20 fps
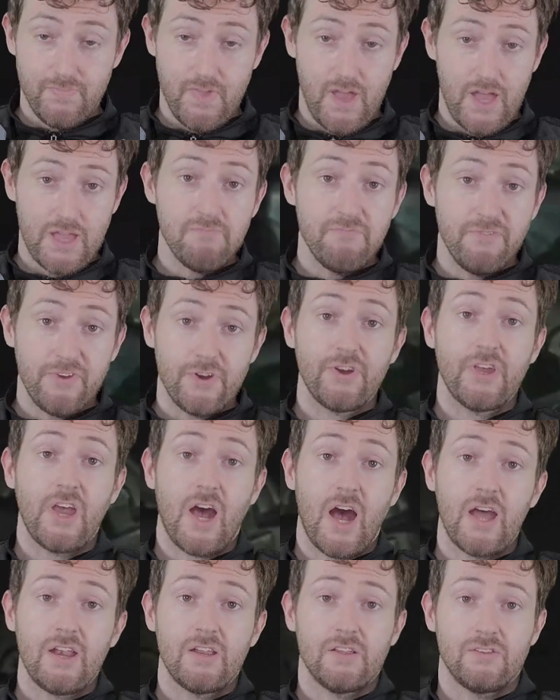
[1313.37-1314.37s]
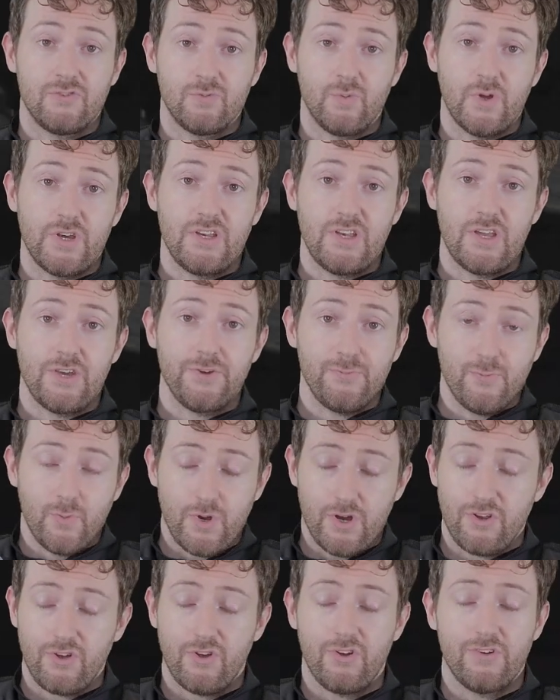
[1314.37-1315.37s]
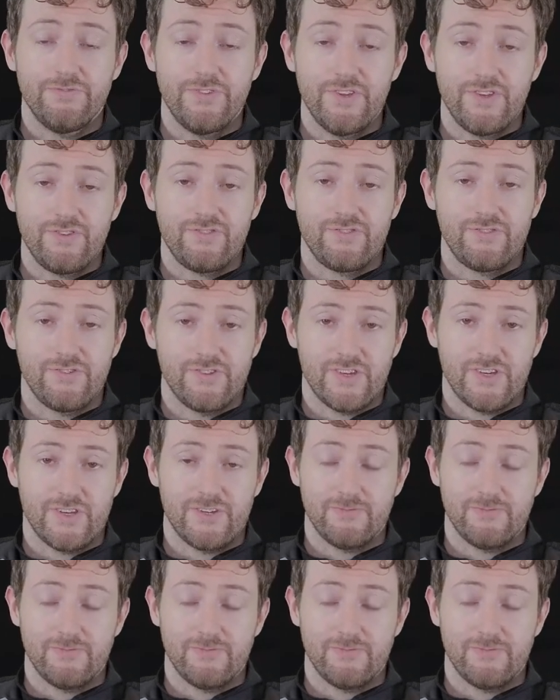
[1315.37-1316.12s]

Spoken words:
I'm very hot and sweaty now wearing all of this.